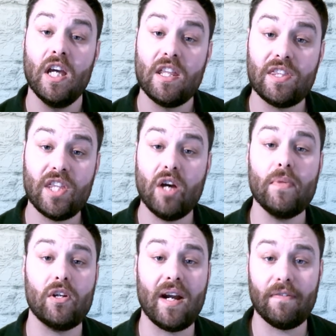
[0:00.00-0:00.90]

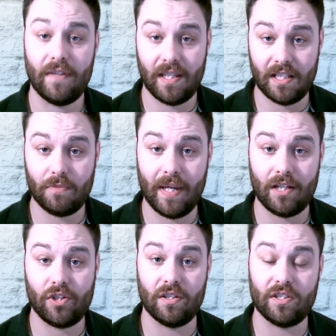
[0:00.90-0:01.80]
thermographic
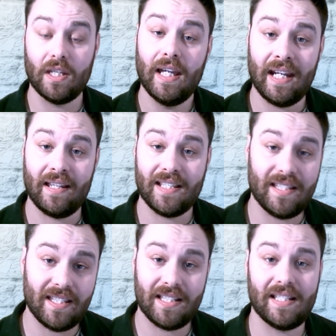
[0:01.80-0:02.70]
inspections. Now this
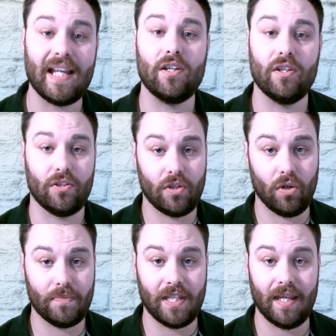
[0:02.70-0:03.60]
is the second
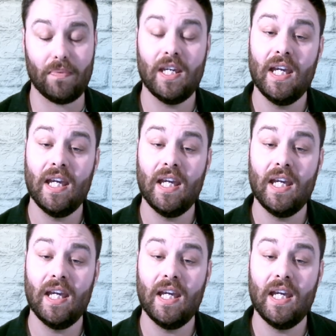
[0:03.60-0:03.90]
top tip.